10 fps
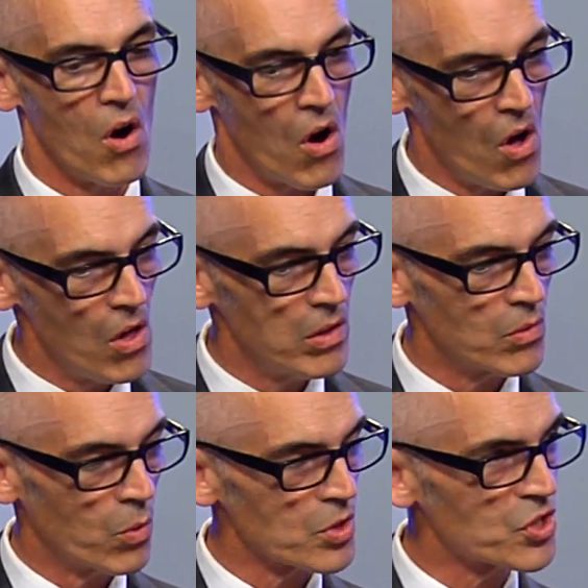all
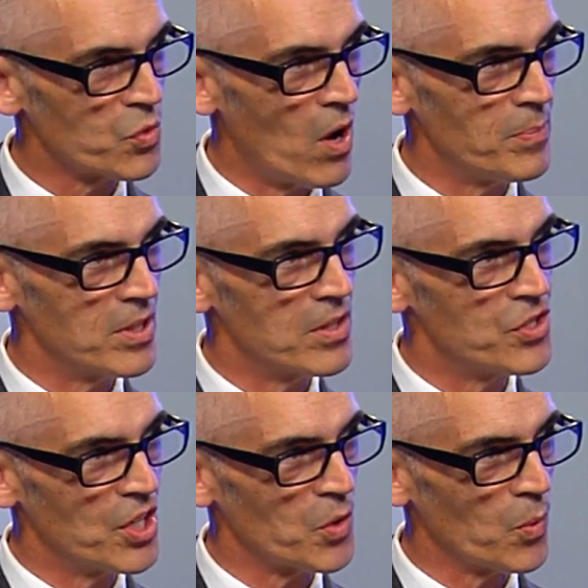were swept into the
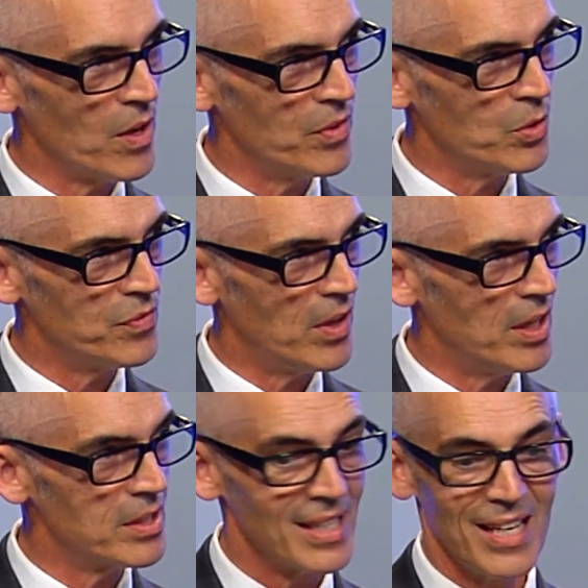general revenue
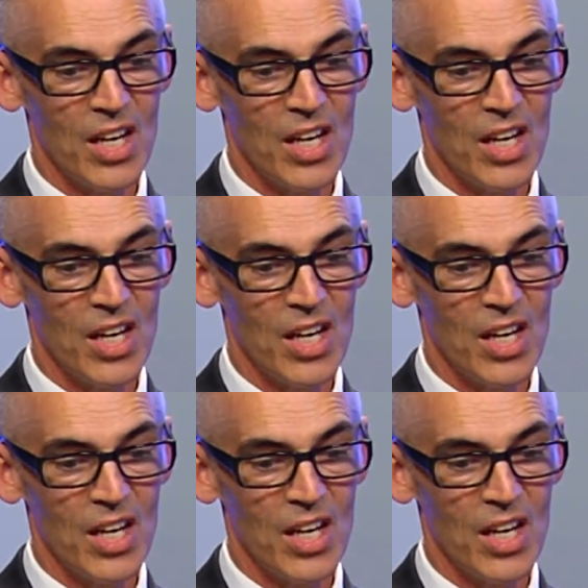fund,